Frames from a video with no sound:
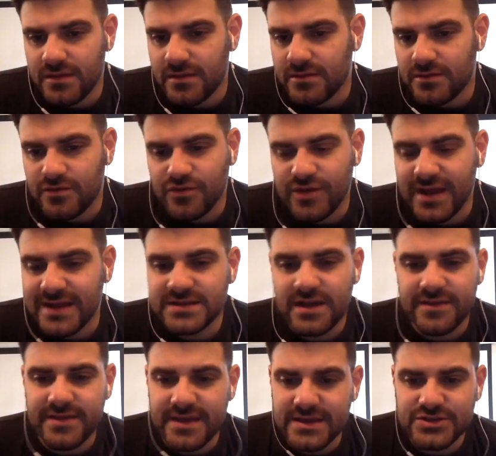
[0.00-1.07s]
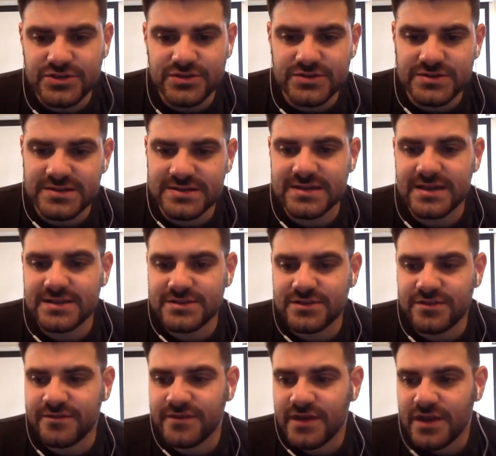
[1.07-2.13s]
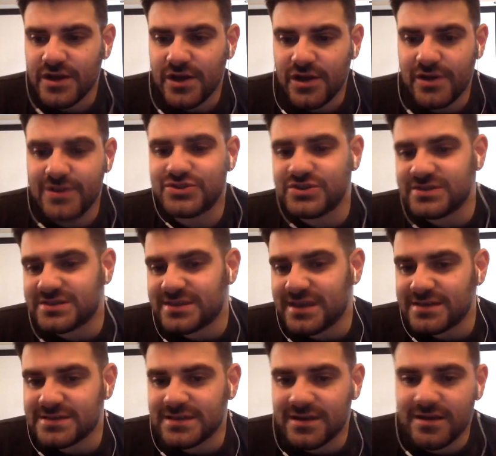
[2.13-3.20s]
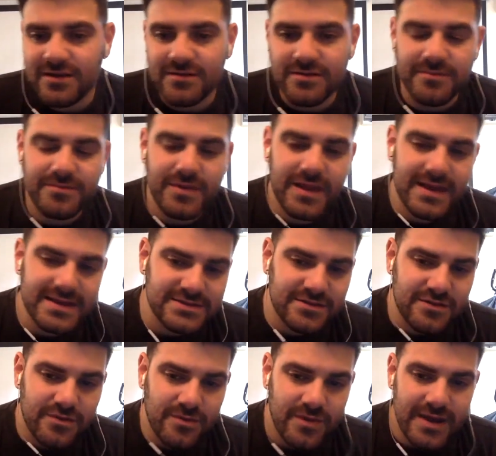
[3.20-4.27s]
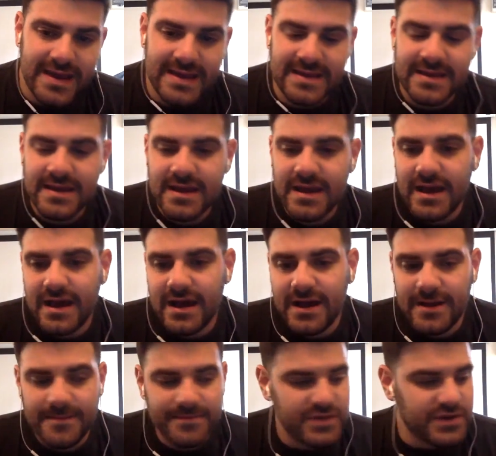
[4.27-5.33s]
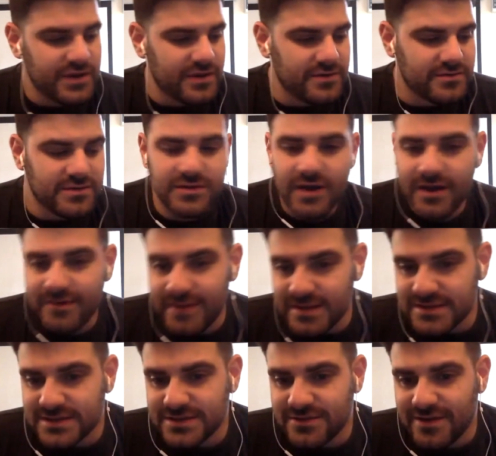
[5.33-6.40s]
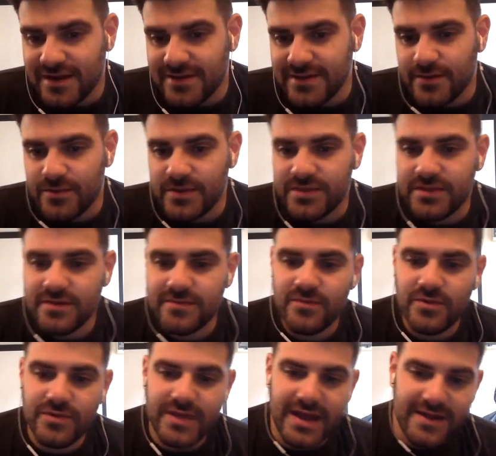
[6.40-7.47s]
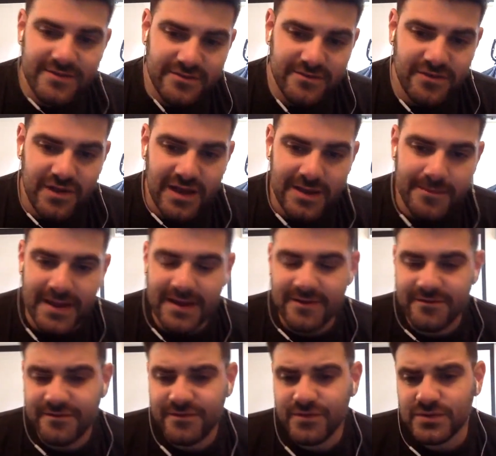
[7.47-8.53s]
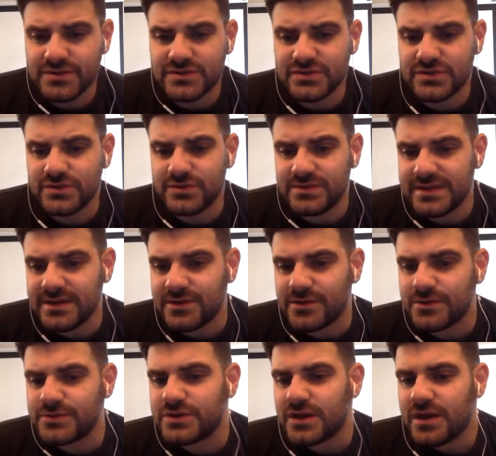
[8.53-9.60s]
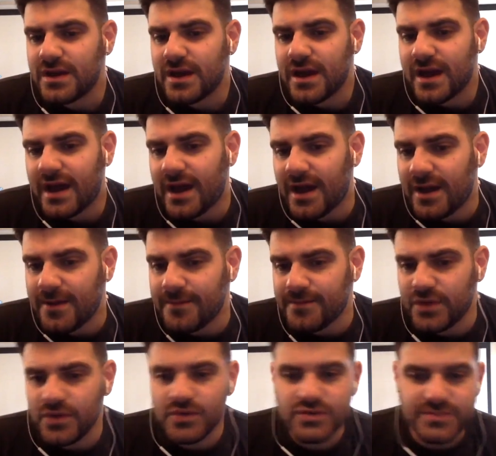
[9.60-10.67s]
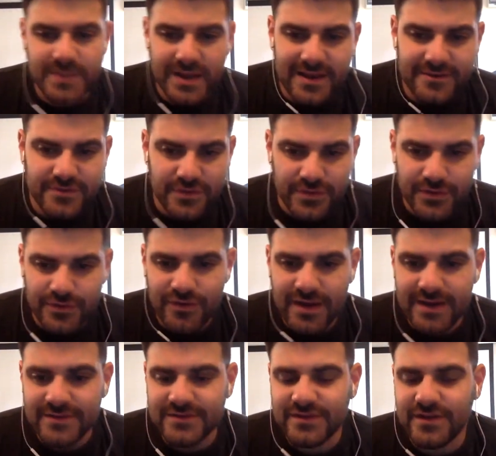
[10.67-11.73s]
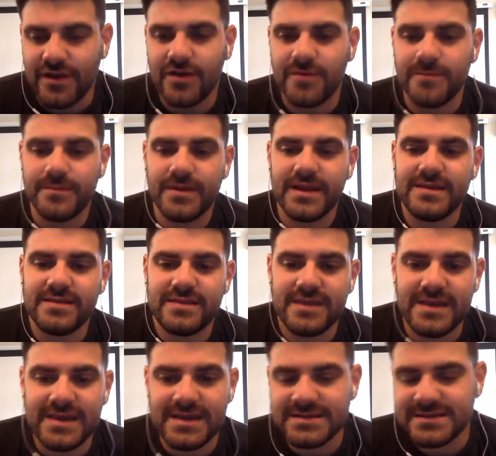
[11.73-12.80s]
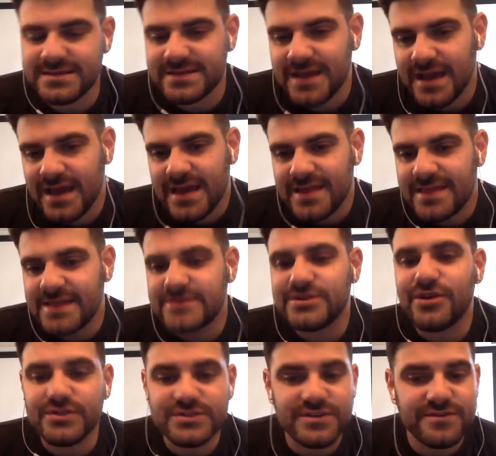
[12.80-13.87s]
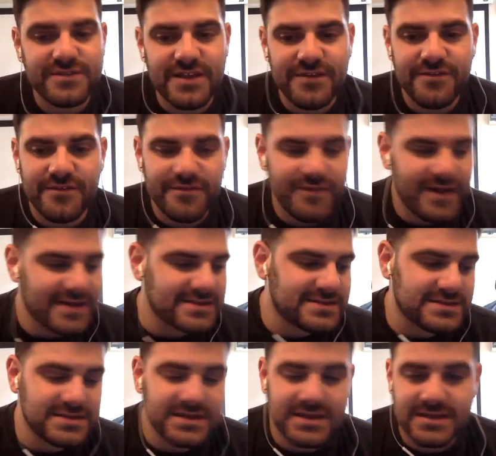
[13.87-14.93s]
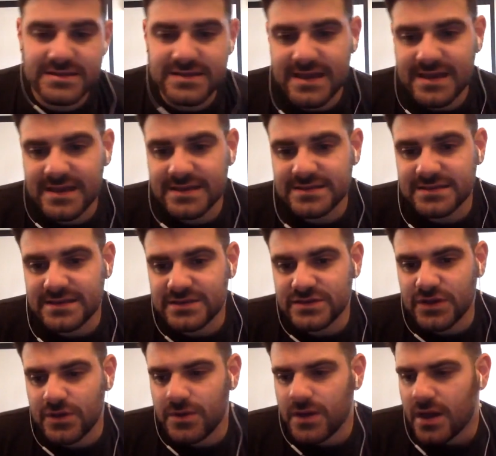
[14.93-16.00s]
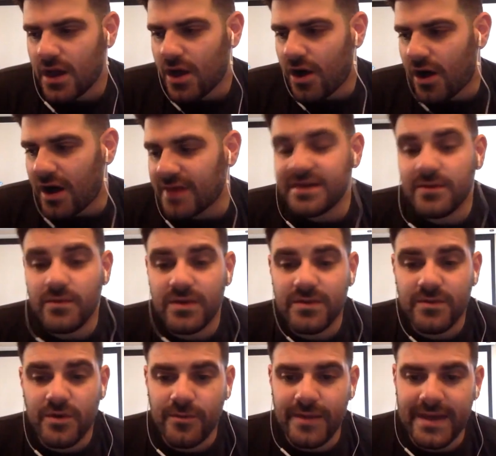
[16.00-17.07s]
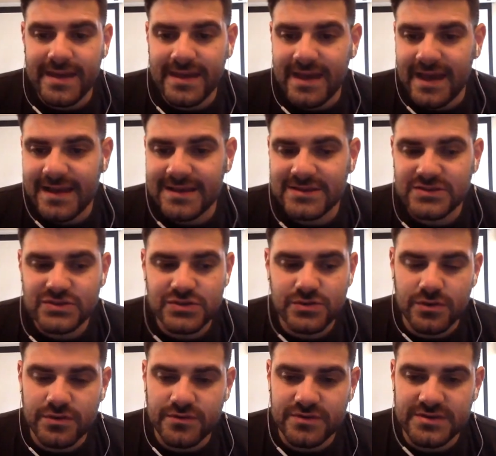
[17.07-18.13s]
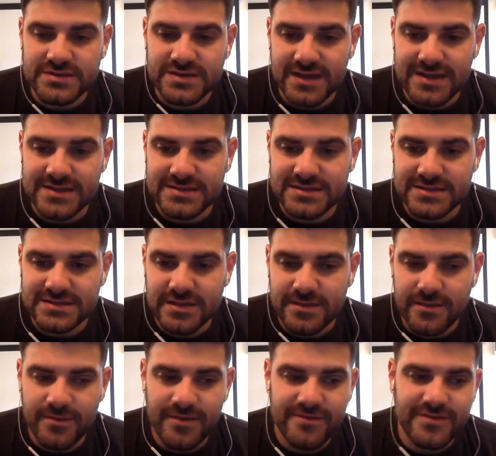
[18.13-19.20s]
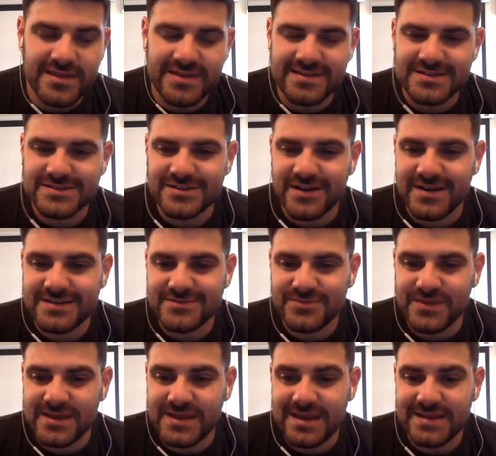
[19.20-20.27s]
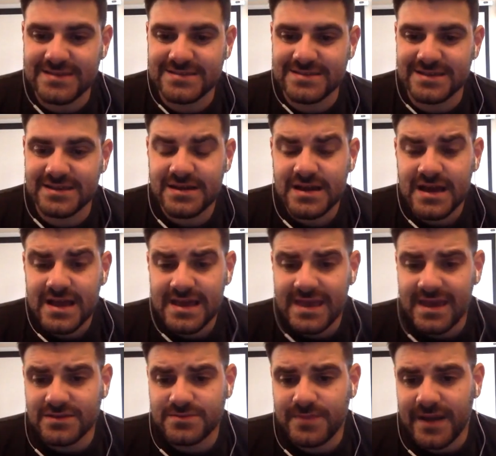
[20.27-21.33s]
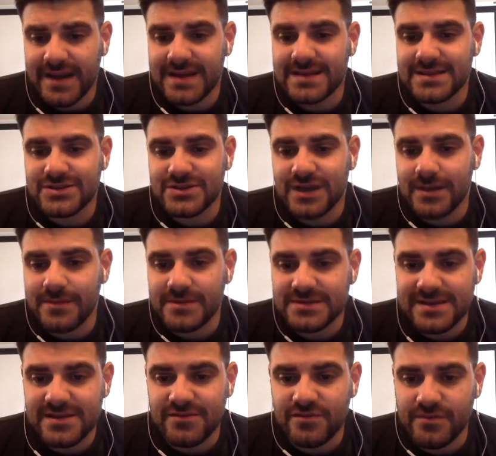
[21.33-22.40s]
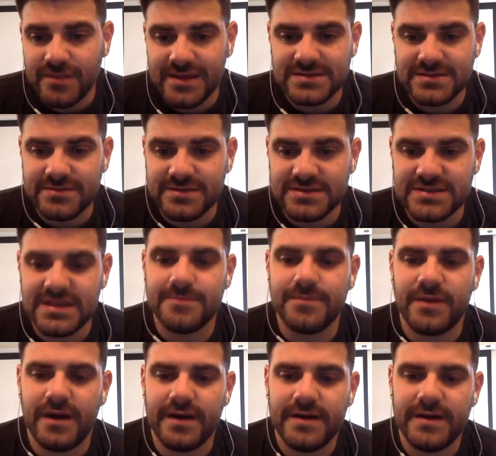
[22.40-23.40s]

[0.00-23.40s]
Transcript: creates other issues in the sense of logistics. The players are away. The directors are out there with them, or they have to fly back and forward to do deals. Who's been left on the ground to complete things? There's lots of different factors to take into this. So I think we will make at least 2 or 3 signings this summer. Whether they're the signings we need to get us back in the Champions League remains to be seen. But